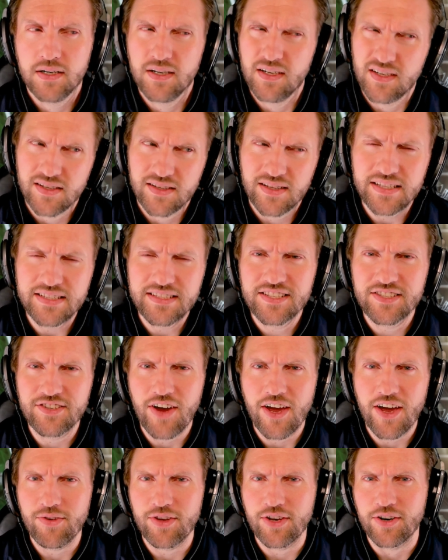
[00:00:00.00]
Let's
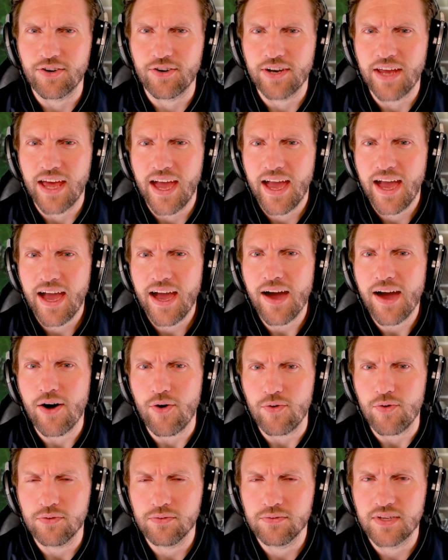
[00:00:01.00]
dive in on
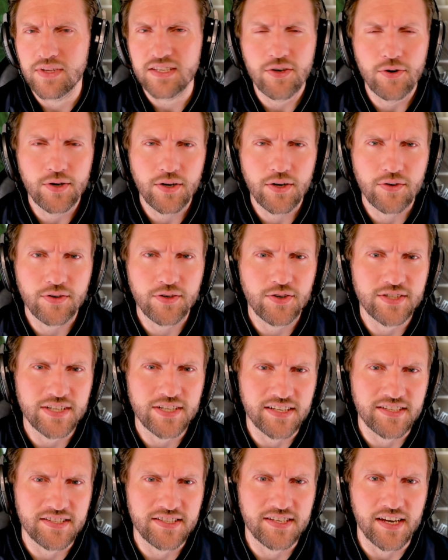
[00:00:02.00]
how this Huion Note
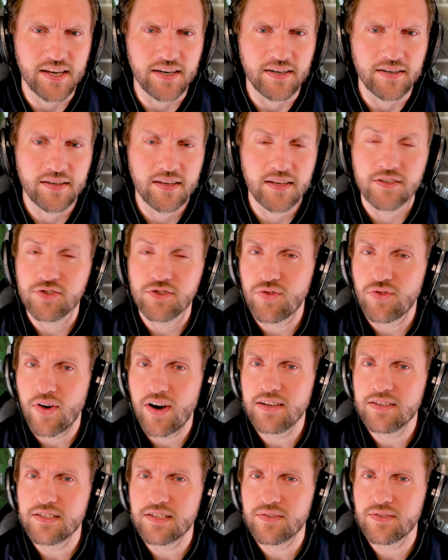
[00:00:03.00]
X10 can
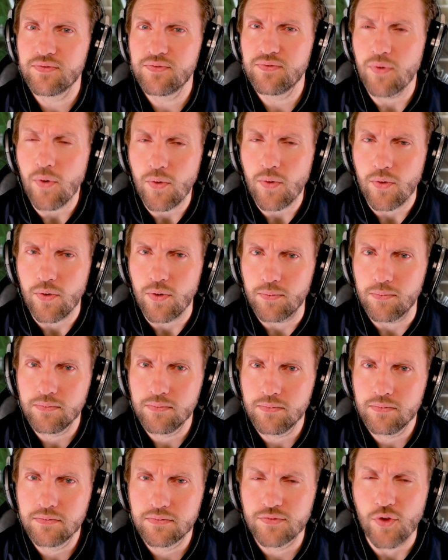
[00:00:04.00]

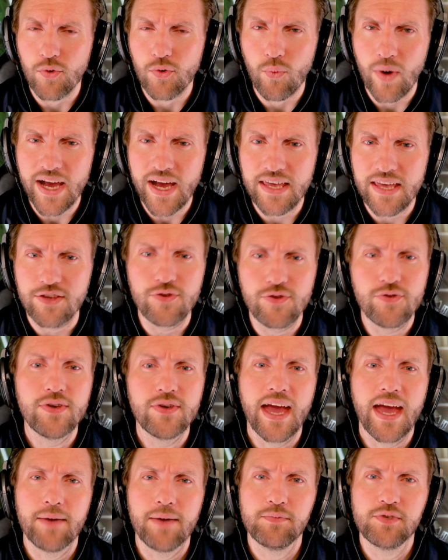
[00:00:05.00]
transform the way you
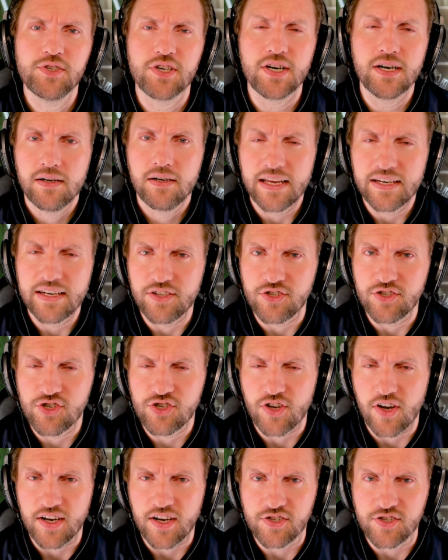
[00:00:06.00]
capture and
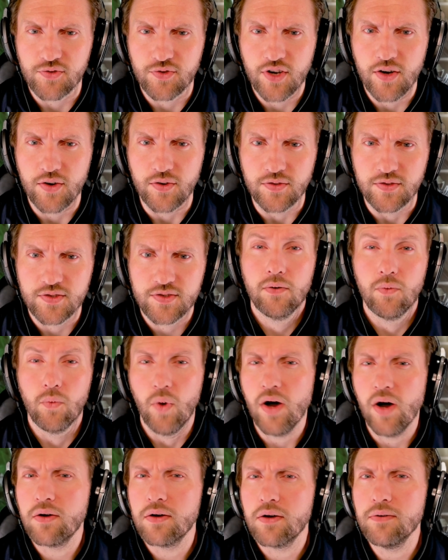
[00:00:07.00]
digitize your notes.
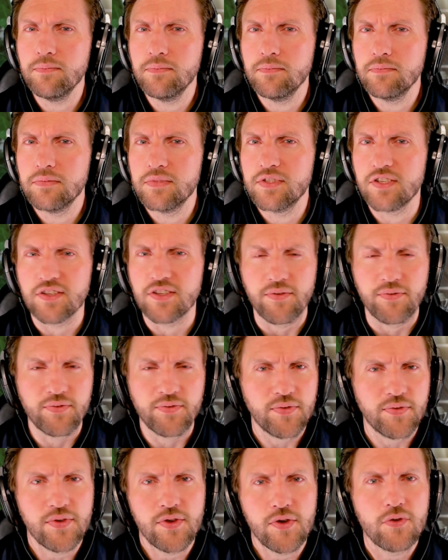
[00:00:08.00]
Welcome to the
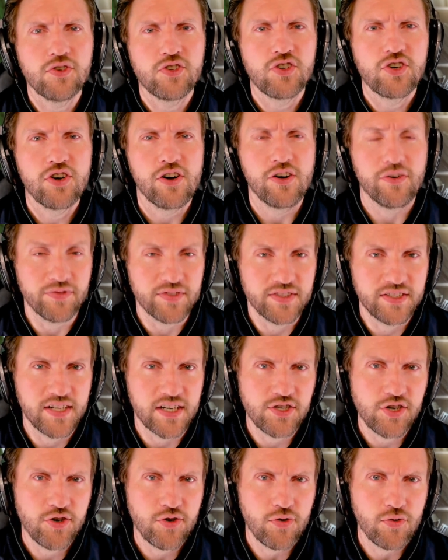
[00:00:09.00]
future of
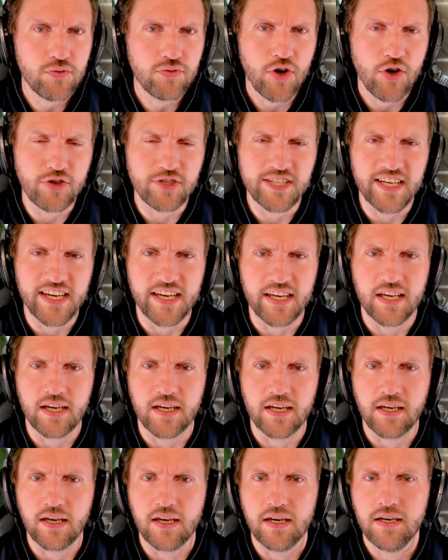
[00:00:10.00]
digital
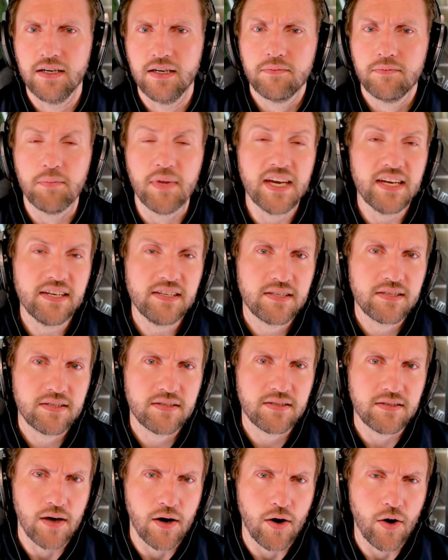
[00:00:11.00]
note-taking.
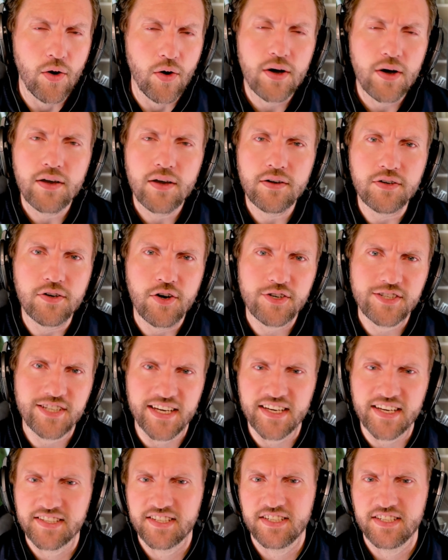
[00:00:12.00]
Meet the Huion Note
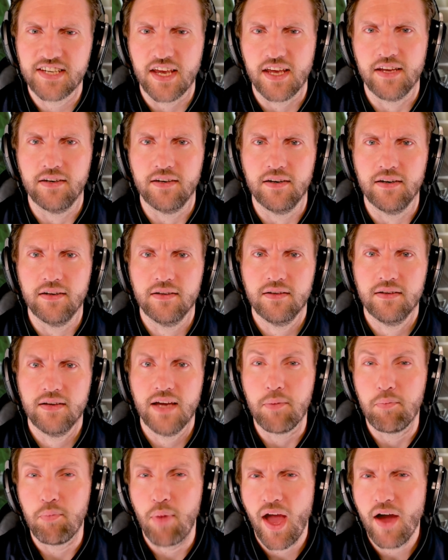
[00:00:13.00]
X10,
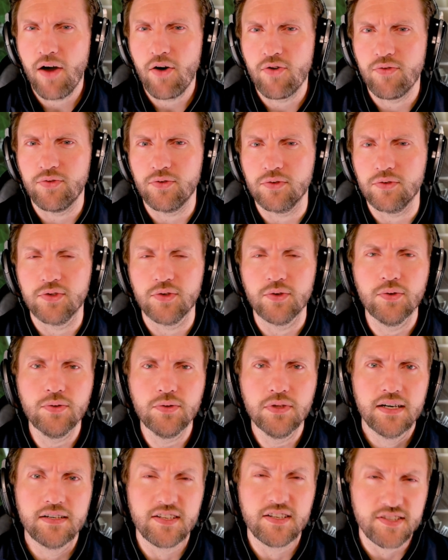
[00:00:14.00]
a powerful
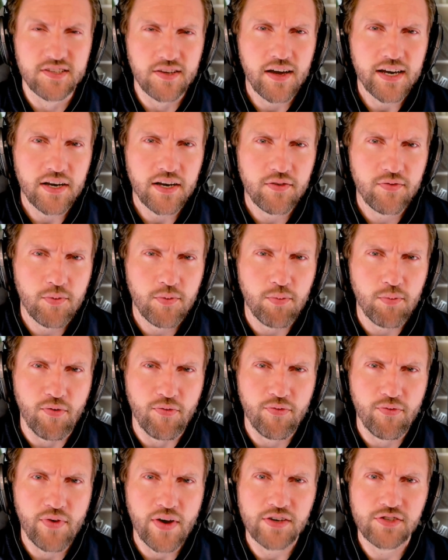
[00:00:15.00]
tool designed for
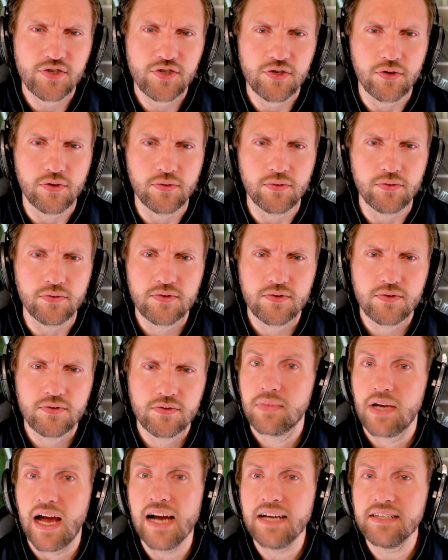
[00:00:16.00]

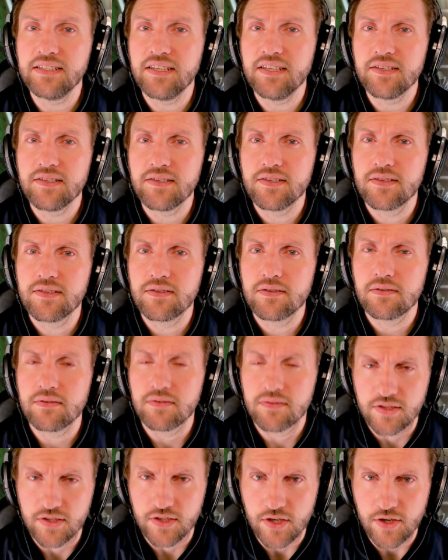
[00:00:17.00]
professionals, artists,
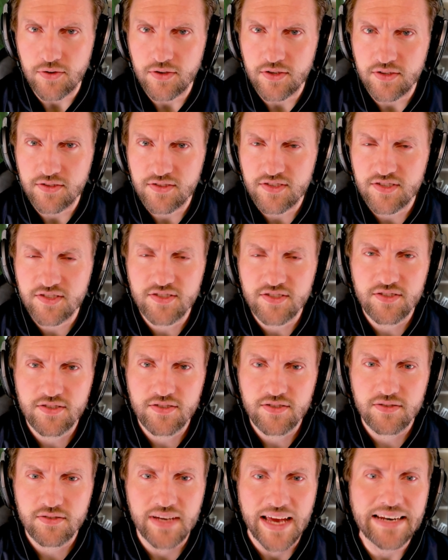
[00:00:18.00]

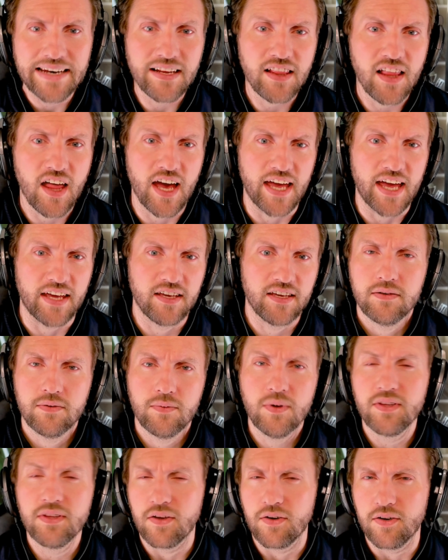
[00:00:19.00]
students, and alike.
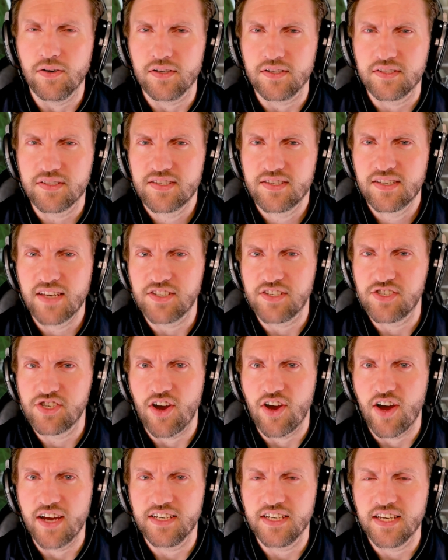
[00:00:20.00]
Whether you're
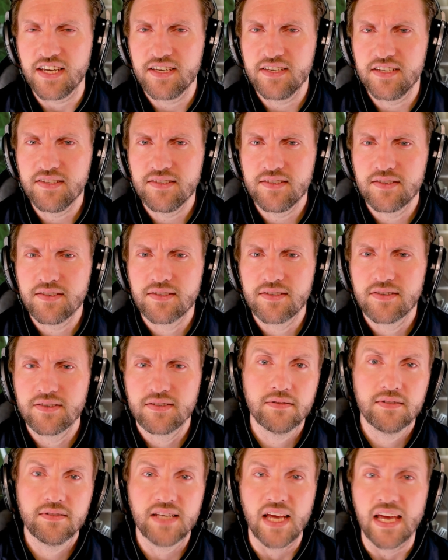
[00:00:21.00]
sketching
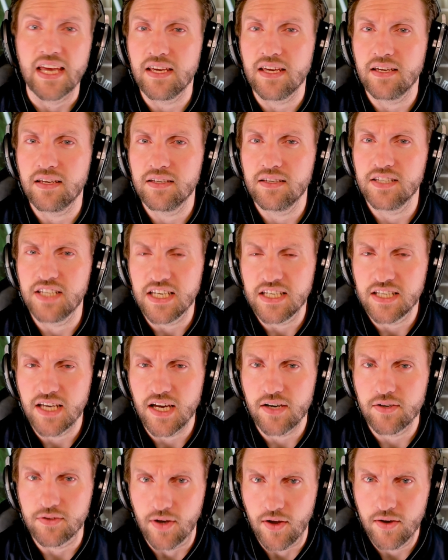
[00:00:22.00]
ideas, taking
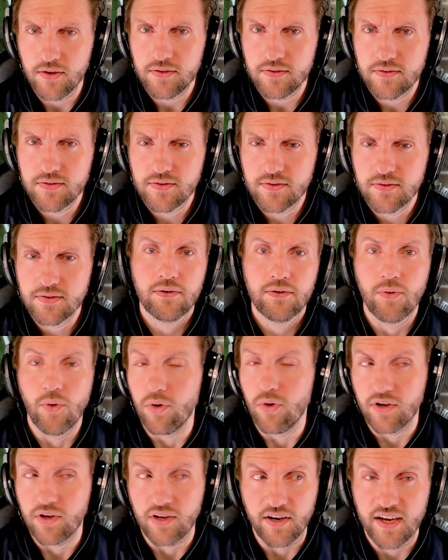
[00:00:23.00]
detailed notes,
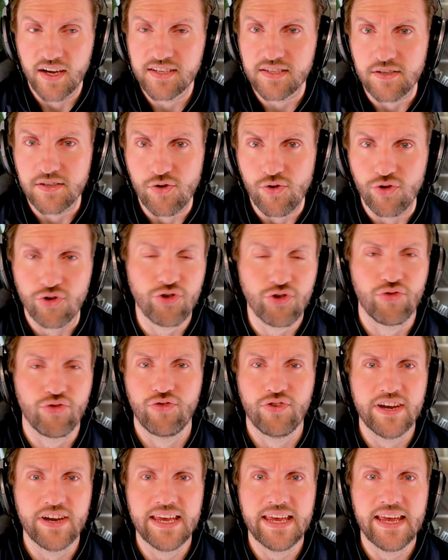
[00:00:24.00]
organizing your
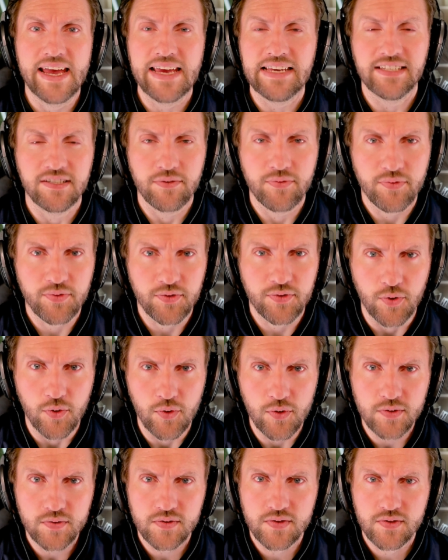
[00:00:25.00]
creative
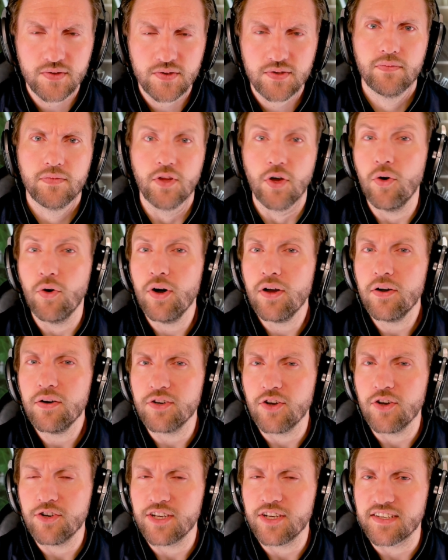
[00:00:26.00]
thoughts, the Huion
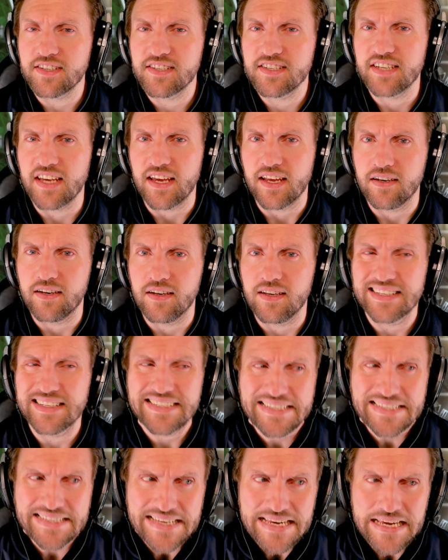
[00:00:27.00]
Note X10
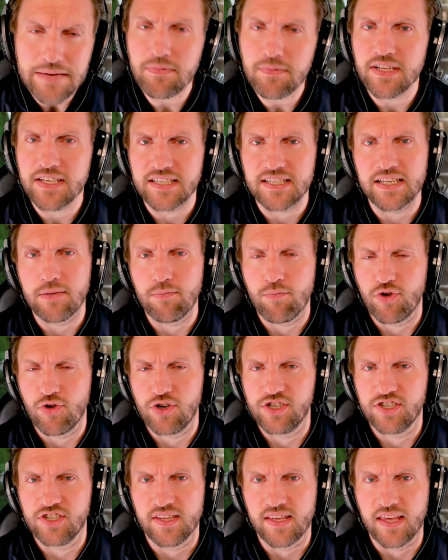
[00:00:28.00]
seamlessly
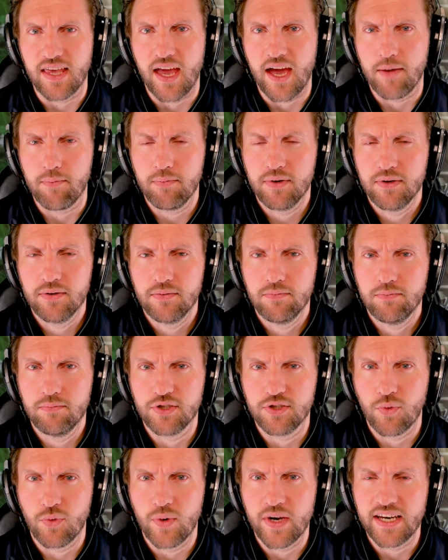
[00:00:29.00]
bridges the gap
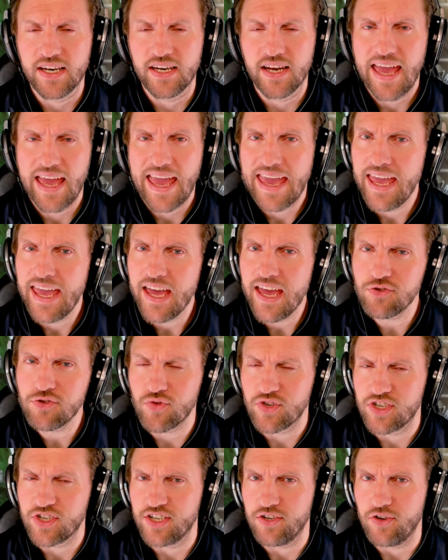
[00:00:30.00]
between
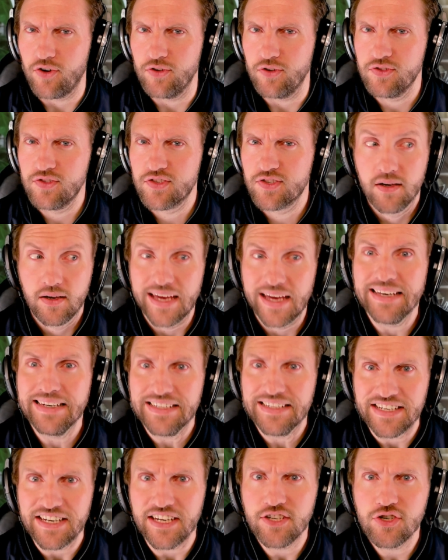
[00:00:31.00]
handwritten notes
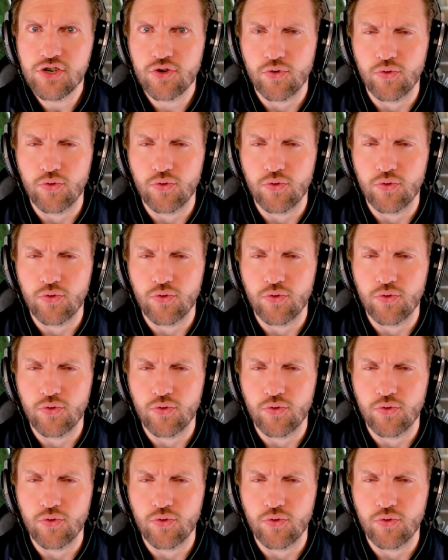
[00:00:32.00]
and digital